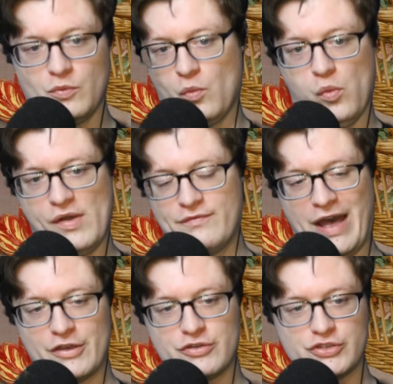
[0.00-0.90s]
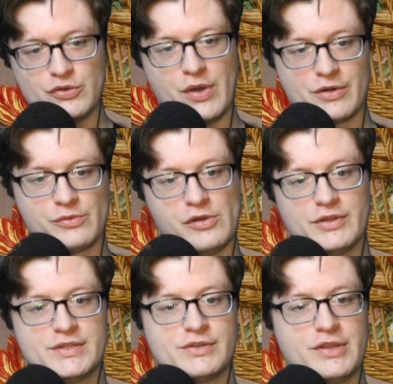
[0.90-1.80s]
What value do you want to roll
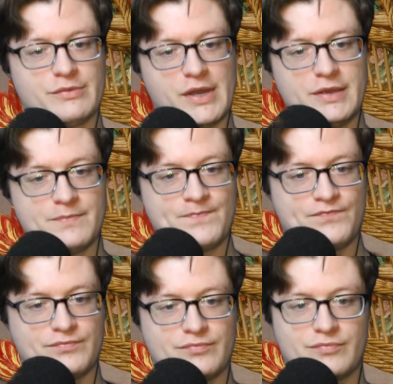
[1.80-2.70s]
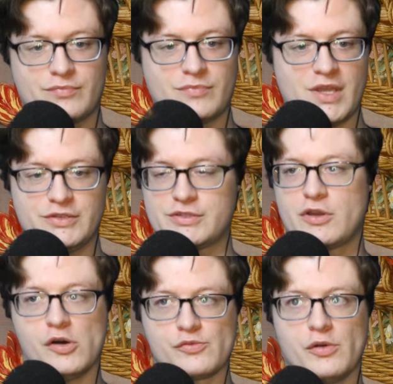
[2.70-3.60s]
into the array? And just
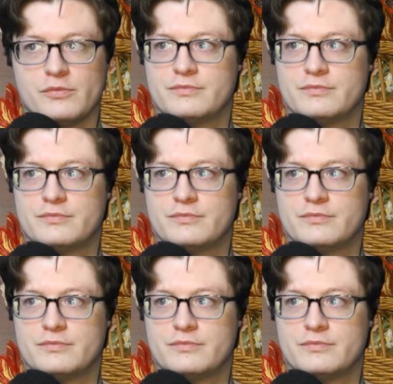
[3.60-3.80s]
call roll.